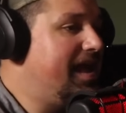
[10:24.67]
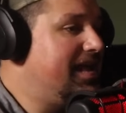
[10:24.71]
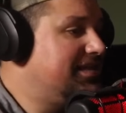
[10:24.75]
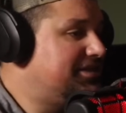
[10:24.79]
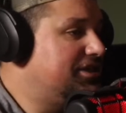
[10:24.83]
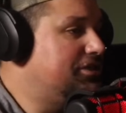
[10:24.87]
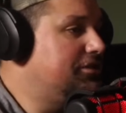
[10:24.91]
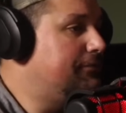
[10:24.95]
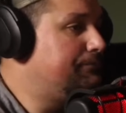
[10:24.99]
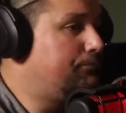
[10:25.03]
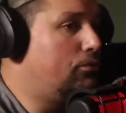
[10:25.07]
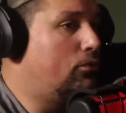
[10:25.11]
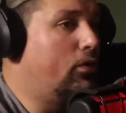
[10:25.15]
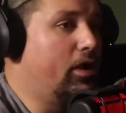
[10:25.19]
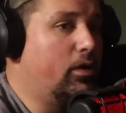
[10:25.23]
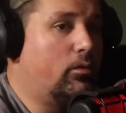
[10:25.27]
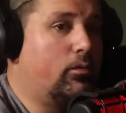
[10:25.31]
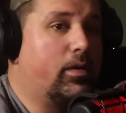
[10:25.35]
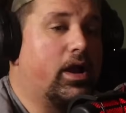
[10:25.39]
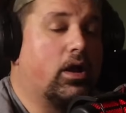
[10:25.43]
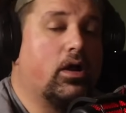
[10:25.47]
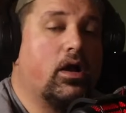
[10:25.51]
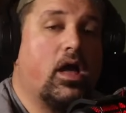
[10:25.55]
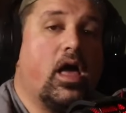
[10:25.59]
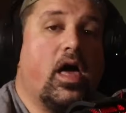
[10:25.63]
to the point
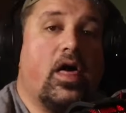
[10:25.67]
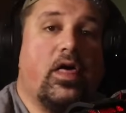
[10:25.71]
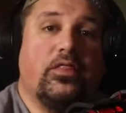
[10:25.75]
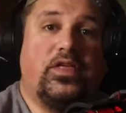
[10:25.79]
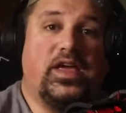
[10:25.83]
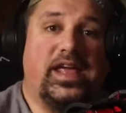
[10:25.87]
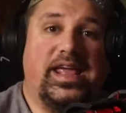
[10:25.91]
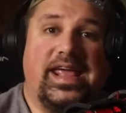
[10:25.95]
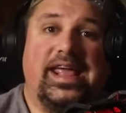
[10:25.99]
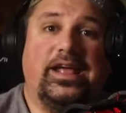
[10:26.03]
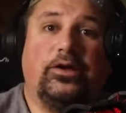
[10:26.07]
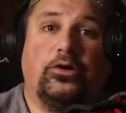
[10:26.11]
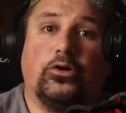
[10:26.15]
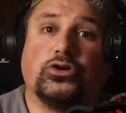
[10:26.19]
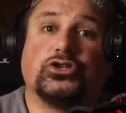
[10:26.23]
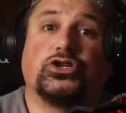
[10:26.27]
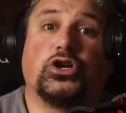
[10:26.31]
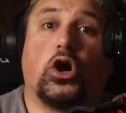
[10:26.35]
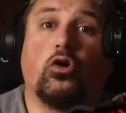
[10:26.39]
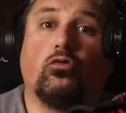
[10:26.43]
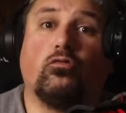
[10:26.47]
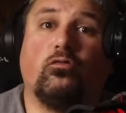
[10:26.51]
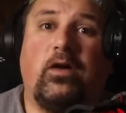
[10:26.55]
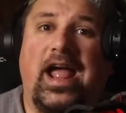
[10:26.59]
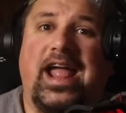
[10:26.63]
where the Eagles are
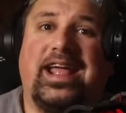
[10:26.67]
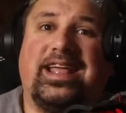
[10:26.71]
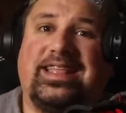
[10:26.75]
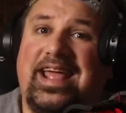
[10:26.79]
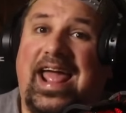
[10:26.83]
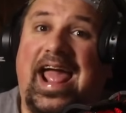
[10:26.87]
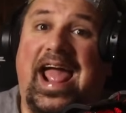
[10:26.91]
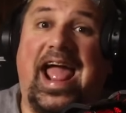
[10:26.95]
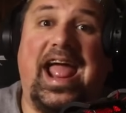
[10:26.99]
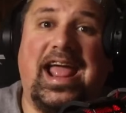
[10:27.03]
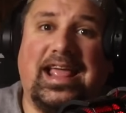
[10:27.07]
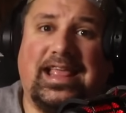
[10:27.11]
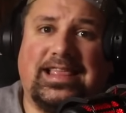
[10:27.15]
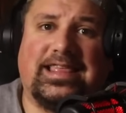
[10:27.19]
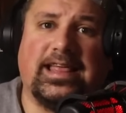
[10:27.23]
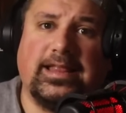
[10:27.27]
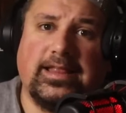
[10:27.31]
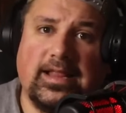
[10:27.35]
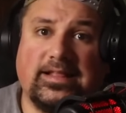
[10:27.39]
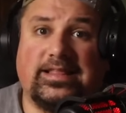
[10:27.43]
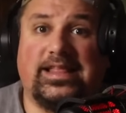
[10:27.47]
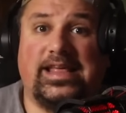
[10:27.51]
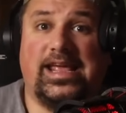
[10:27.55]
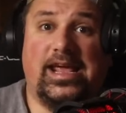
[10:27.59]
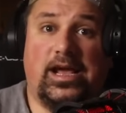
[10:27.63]
ranked 8th in the
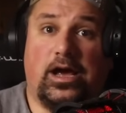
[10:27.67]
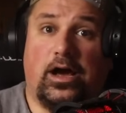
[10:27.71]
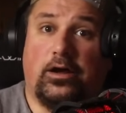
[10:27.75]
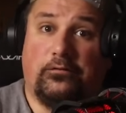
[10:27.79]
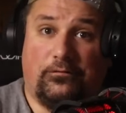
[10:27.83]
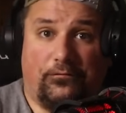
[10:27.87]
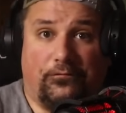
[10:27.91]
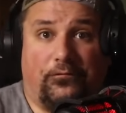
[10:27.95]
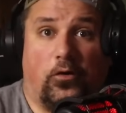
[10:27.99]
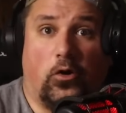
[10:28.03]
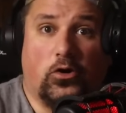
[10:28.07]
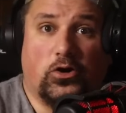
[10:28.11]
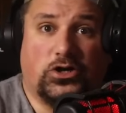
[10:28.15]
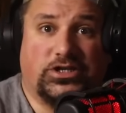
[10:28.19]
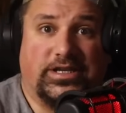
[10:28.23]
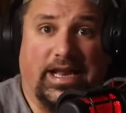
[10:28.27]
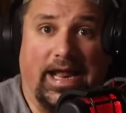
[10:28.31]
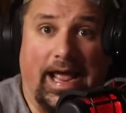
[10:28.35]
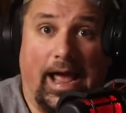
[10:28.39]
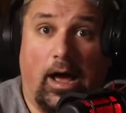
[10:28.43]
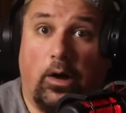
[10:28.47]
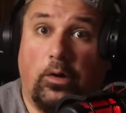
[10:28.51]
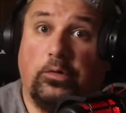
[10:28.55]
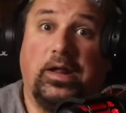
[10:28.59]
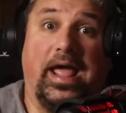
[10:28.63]
league on first
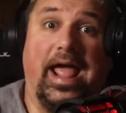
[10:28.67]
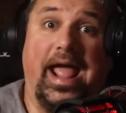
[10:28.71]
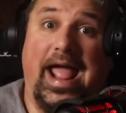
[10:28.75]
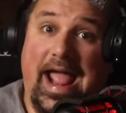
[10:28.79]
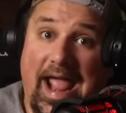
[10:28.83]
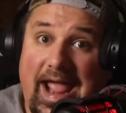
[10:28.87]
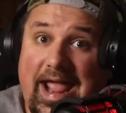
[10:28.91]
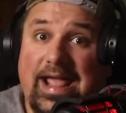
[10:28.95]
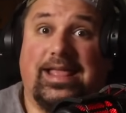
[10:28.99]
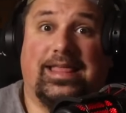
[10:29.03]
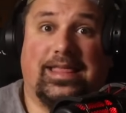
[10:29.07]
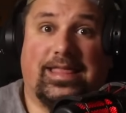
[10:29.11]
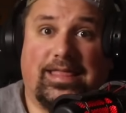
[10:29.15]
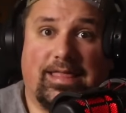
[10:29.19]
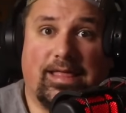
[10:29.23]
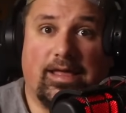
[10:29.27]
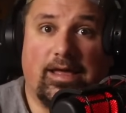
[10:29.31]
down. 8th.